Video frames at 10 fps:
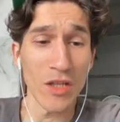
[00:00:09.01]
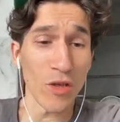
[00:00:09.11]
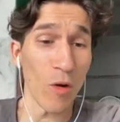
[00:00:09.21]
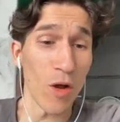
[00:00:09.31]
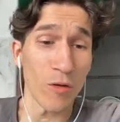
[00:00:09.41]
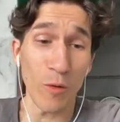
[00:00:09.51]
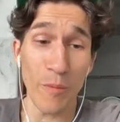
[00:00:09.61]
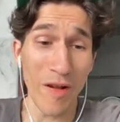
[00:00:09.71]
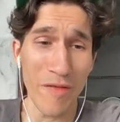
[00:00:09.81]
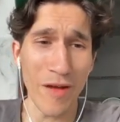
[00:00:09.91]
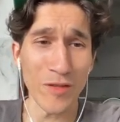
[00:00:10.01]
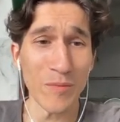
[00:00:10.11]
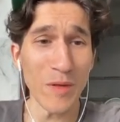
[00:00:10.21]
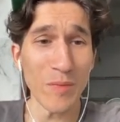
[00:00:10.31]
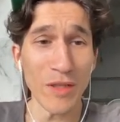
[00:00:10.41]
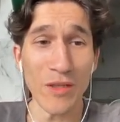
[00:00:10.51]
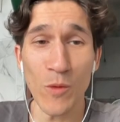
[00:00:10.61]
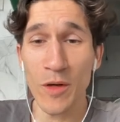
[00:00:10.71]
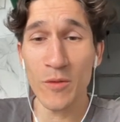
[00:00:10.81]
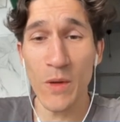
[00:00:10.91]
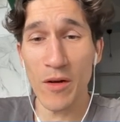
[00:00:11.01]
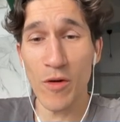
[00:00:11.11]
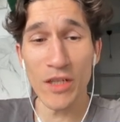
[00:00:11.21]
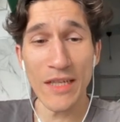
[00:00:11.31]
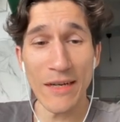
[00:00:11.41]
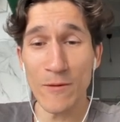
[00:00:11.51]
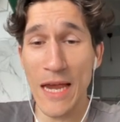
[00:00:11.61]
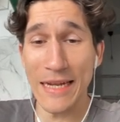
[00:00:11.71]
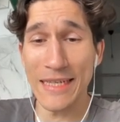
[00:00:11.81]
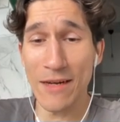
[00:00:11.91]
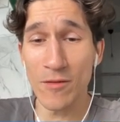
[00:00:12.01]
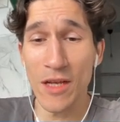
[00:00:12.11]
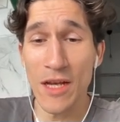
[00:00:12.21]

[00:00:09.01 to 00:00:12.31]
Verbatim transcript: So, top 5000 people in the world, we are going down and down,